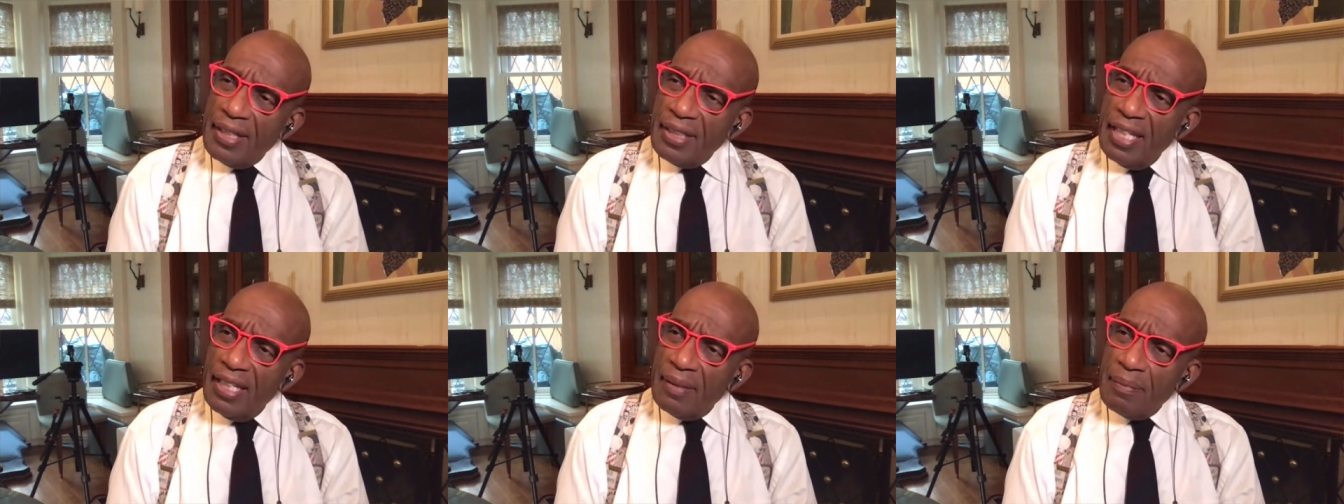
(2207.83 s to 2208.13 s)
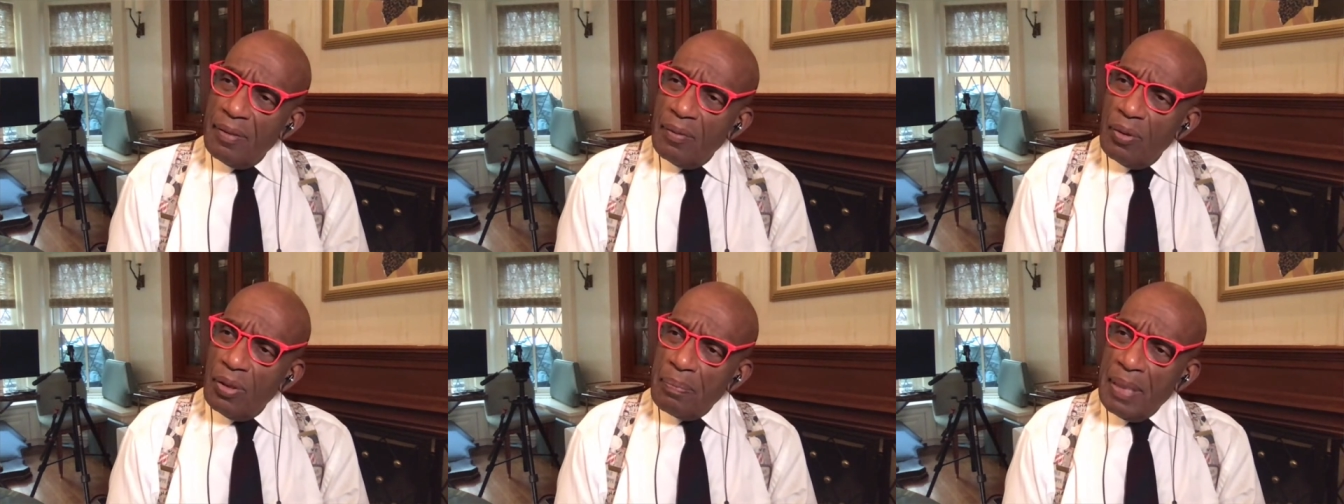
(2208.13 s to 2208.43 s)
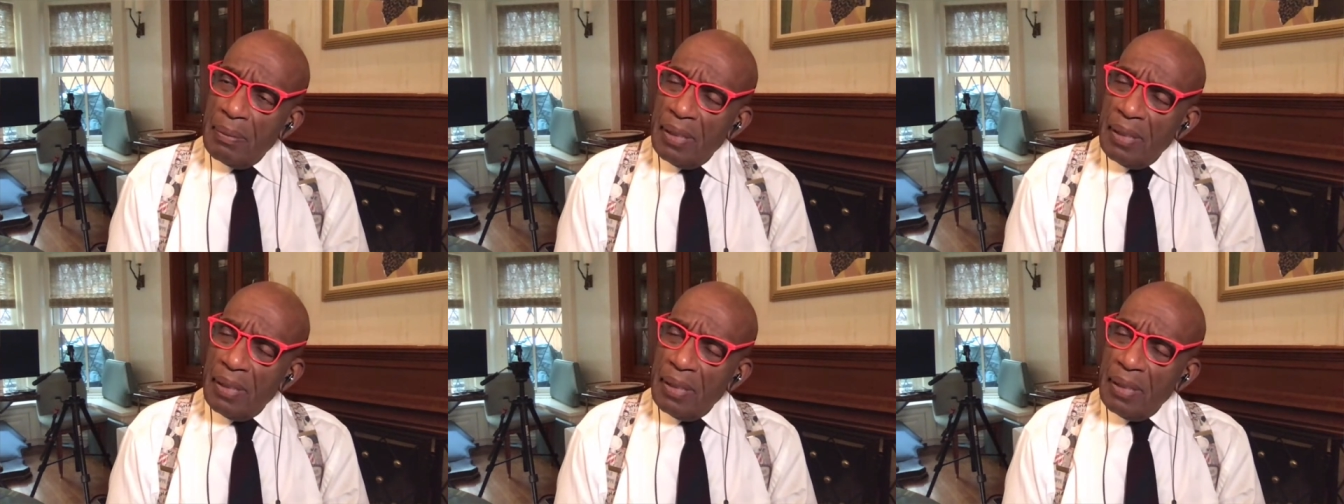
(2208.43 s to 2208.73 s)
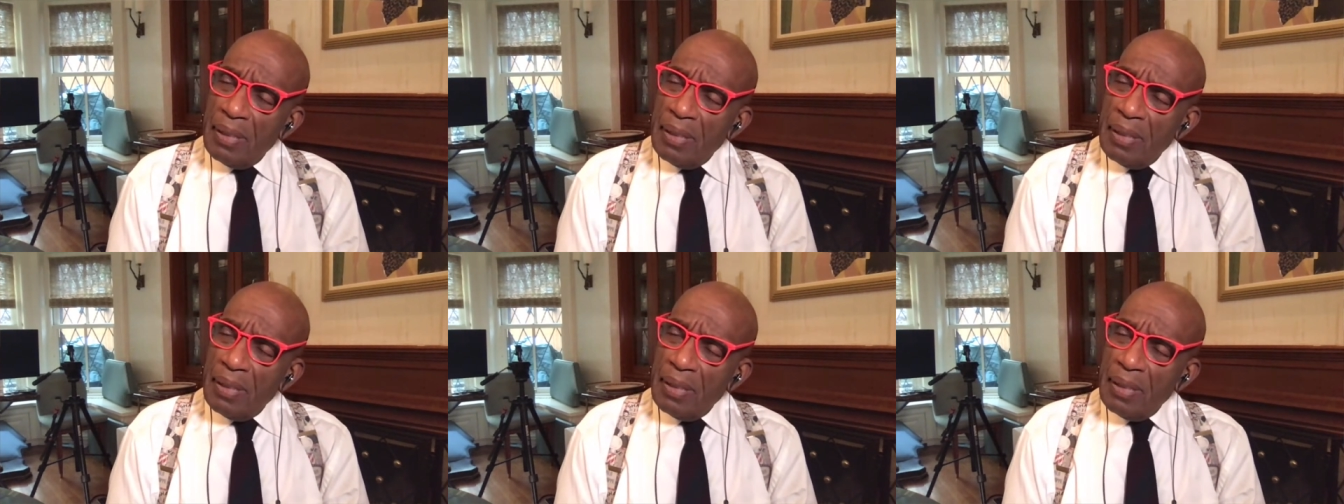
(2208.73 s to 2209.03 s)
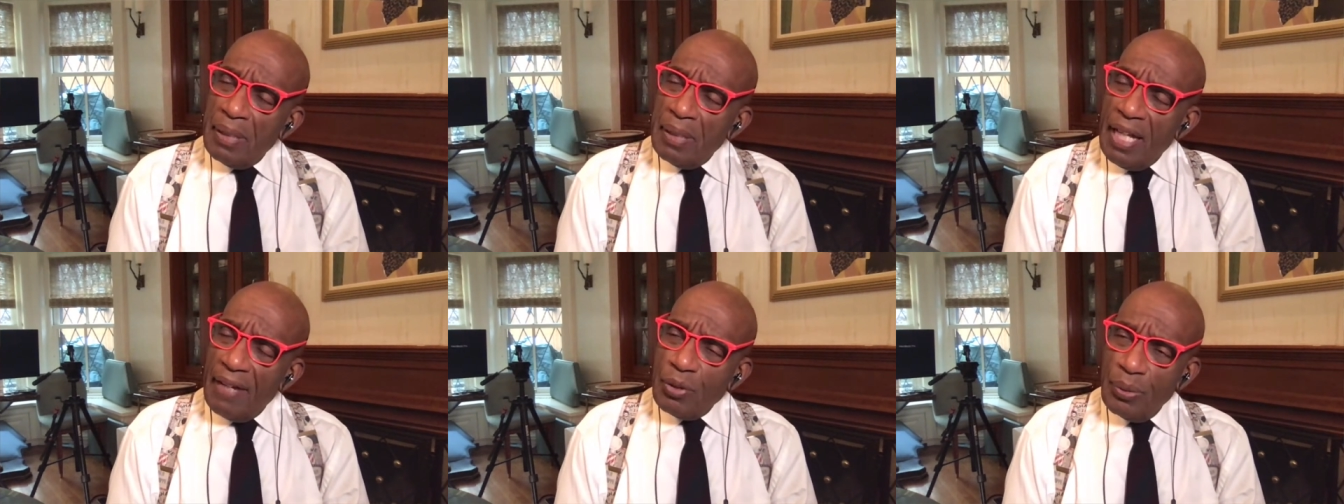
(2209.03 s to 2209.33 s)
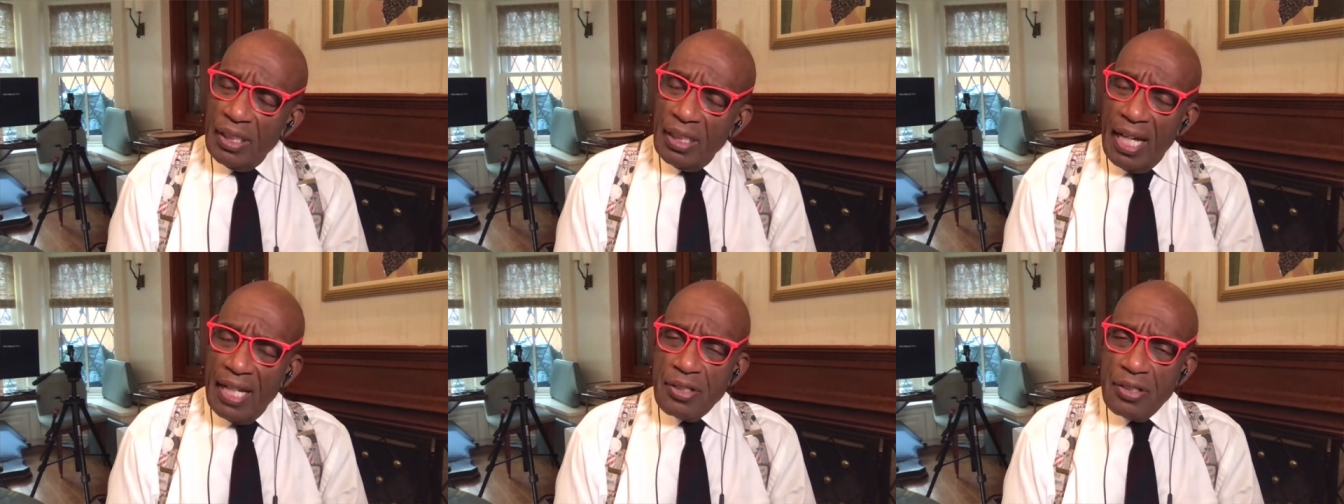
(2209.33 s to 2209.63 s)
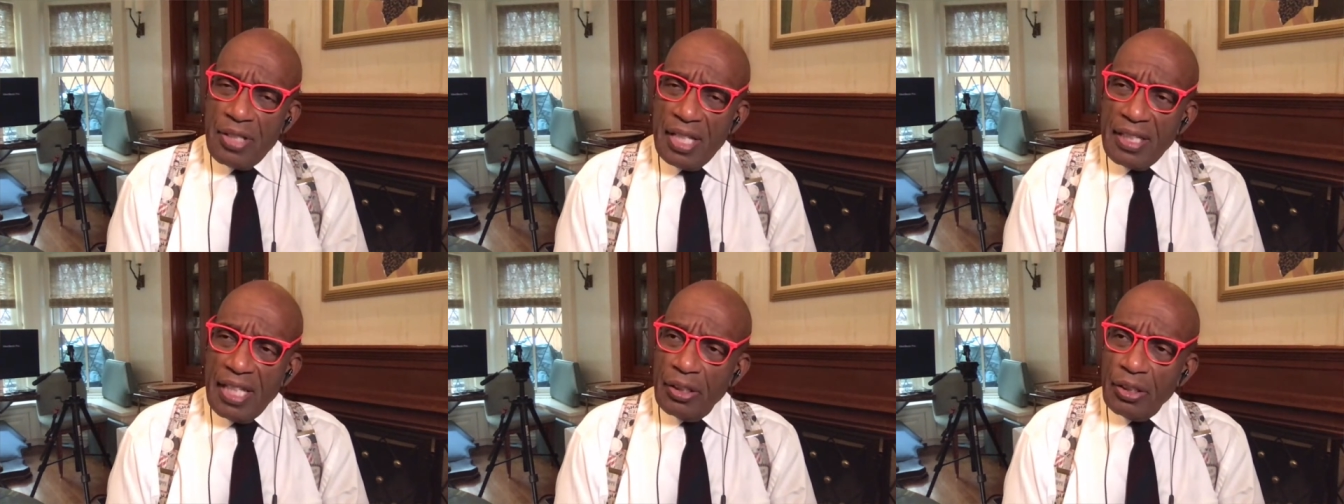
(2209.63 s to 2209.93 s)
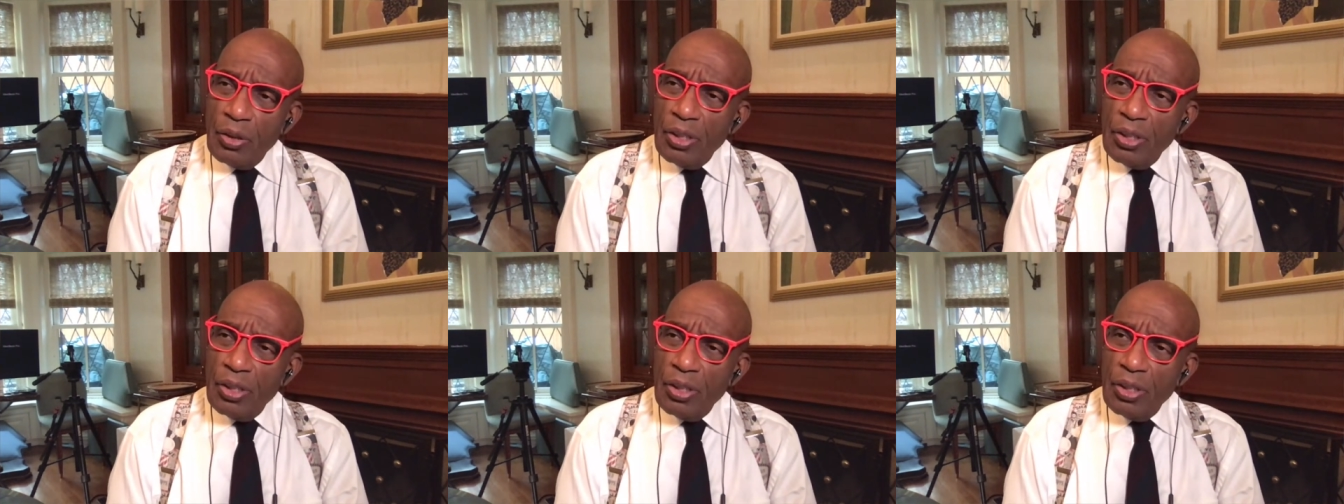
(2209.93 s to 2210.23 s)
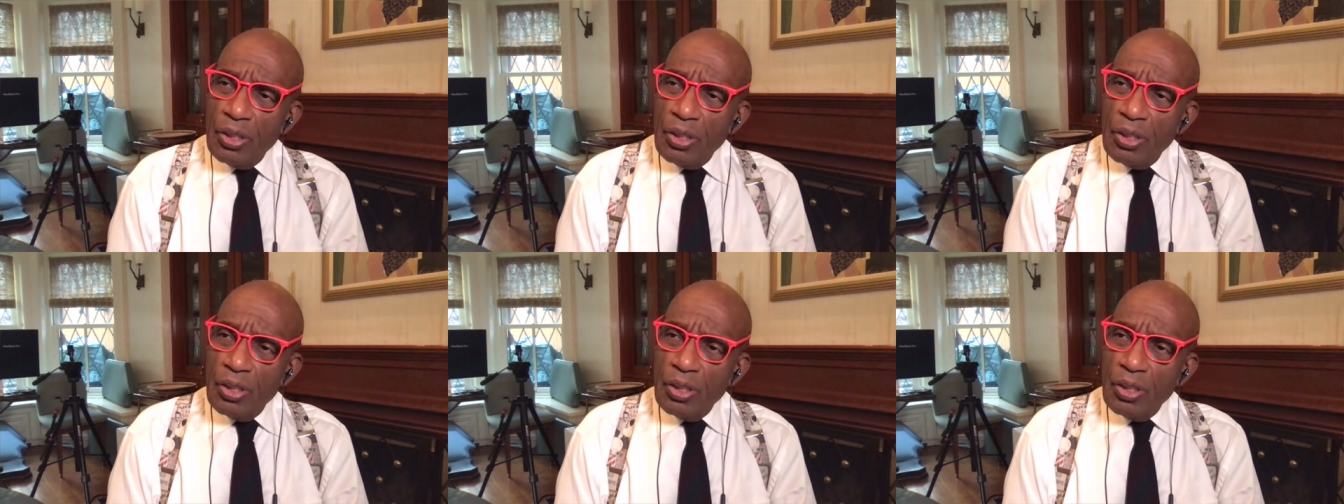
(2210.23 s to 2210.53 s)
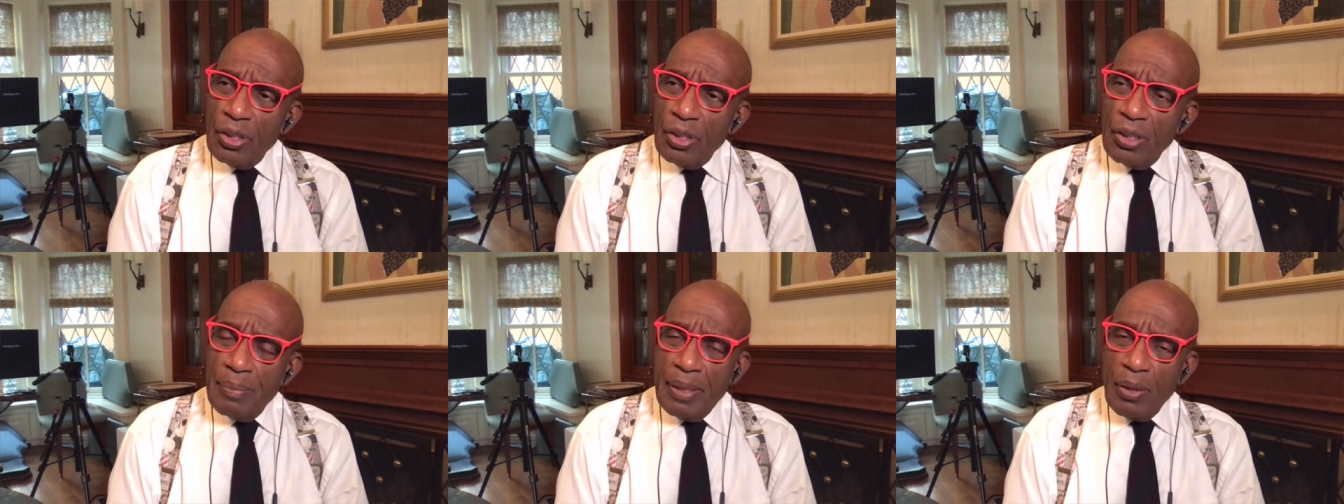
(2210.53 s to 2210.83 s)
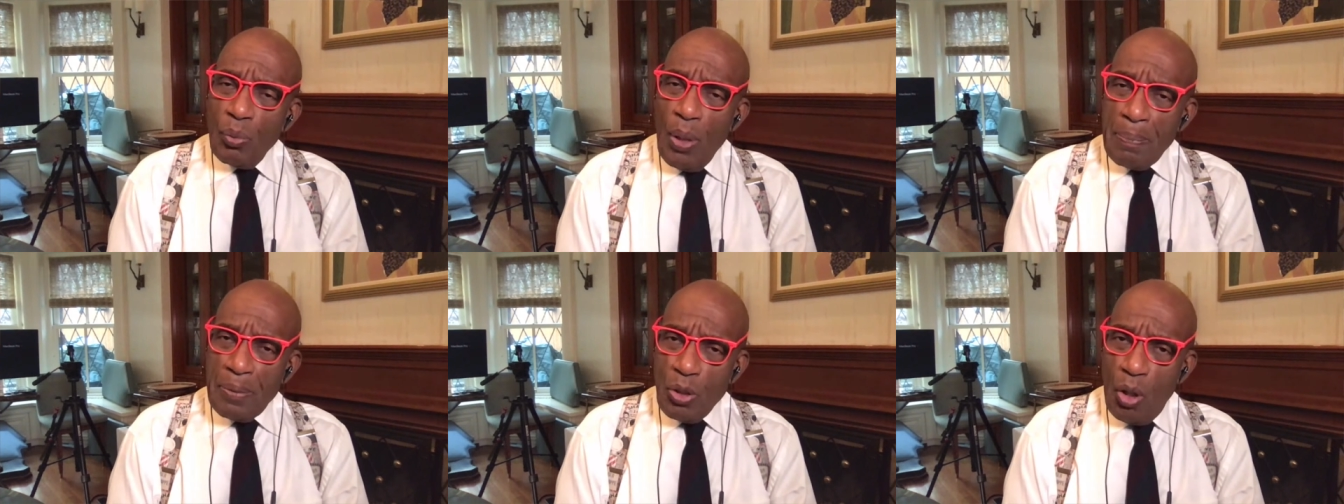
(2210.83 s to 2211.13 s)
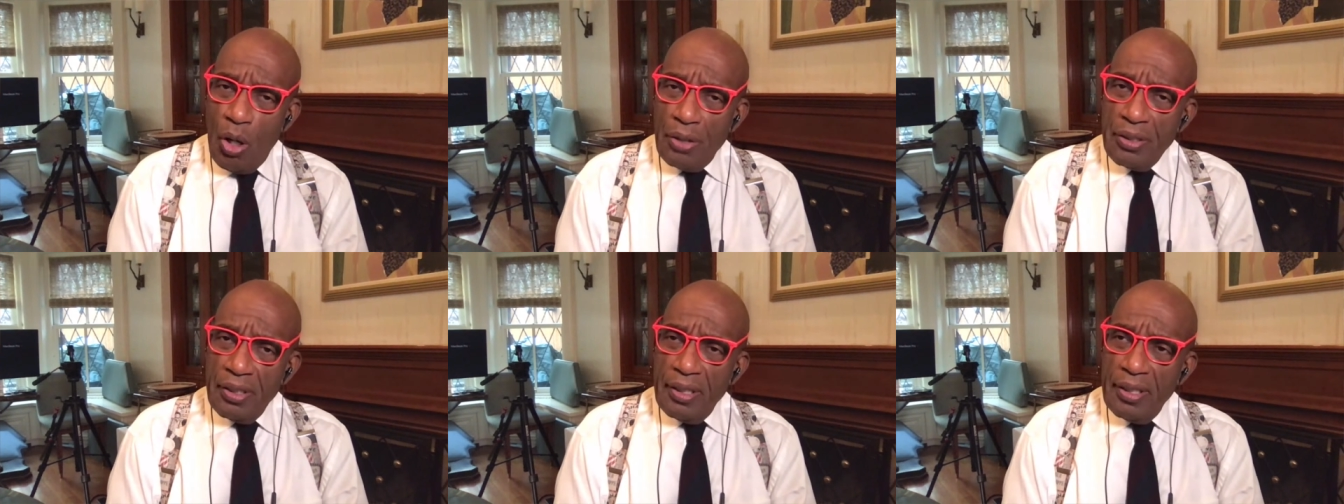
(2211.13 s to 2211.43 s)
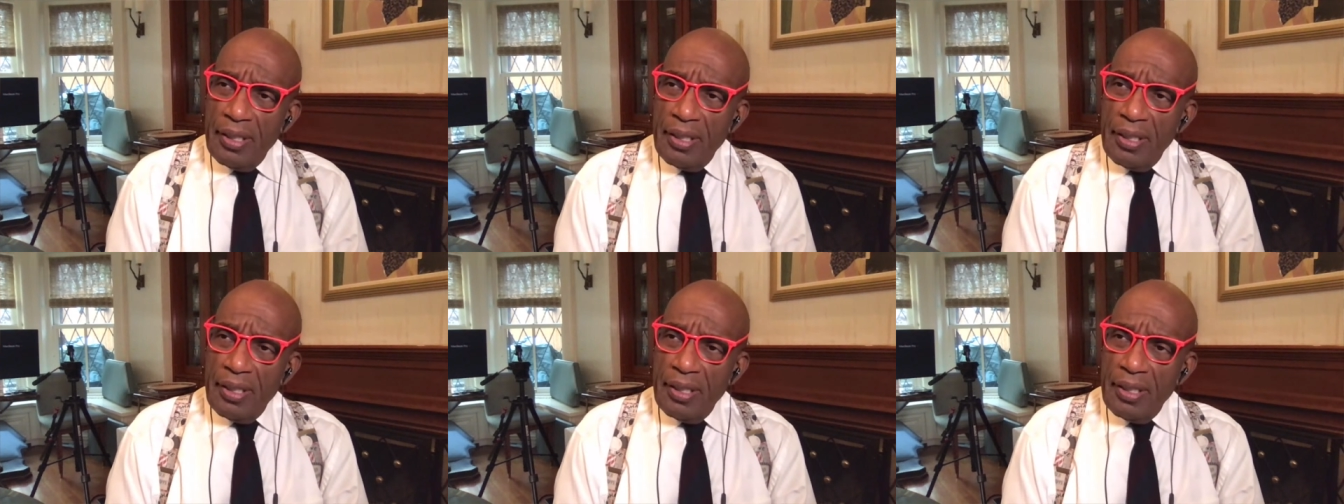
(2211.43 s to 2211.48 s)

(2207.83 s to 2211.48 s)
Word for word: I think what people have to realize is that they are going to be whipsawed